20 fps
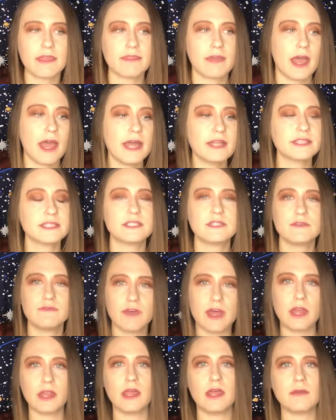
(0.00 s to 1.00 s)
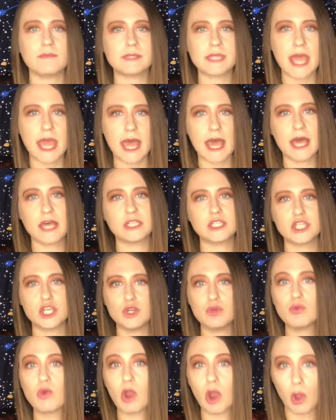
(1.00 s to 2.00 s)
That's developed as
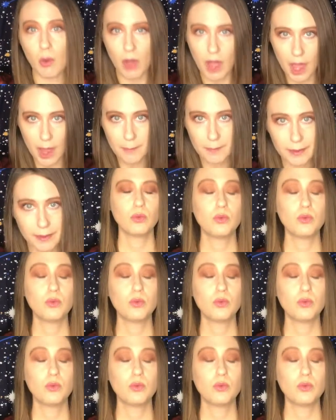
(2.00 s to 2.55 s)
you grow up.